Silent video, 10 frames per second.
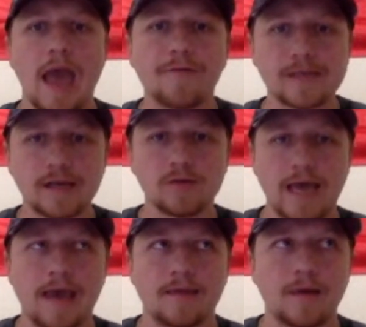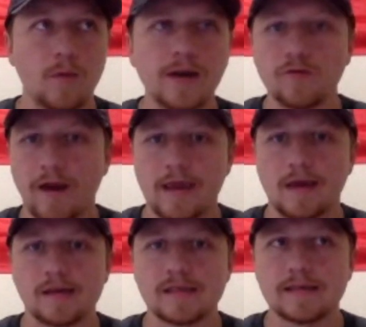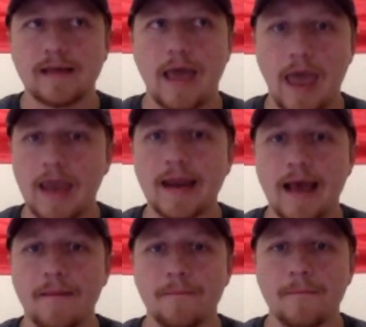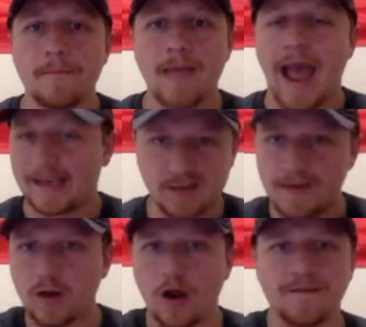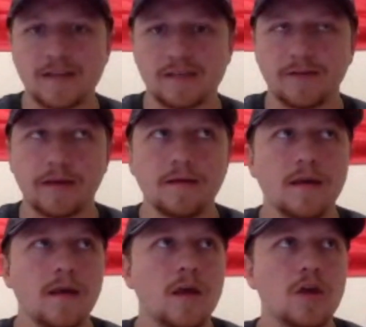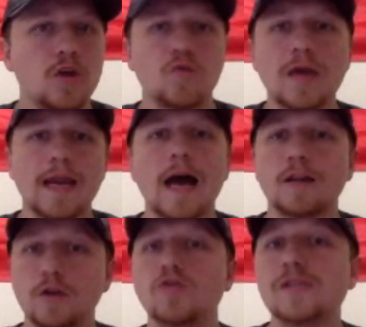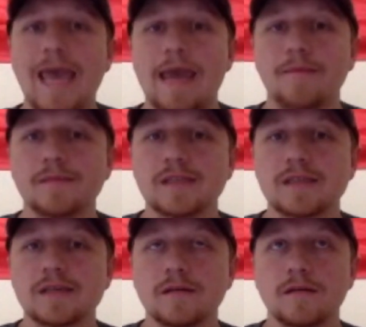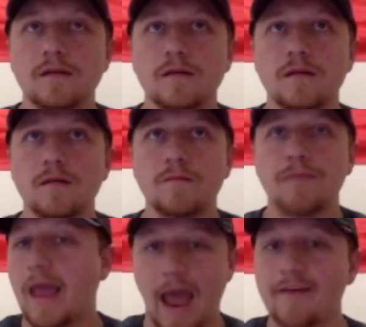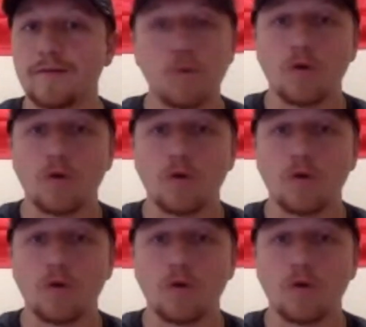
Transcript: Every single day that we do rankings, A&M has to be good offensively. You cannot lose games by having